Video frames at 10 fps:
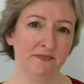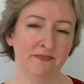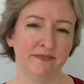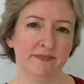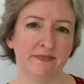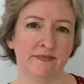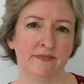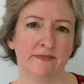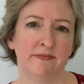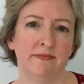
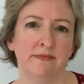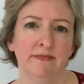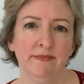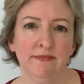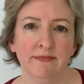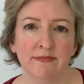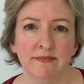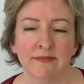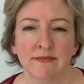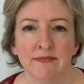
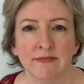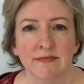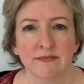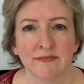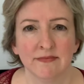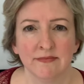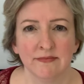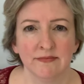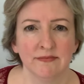(no one is talking)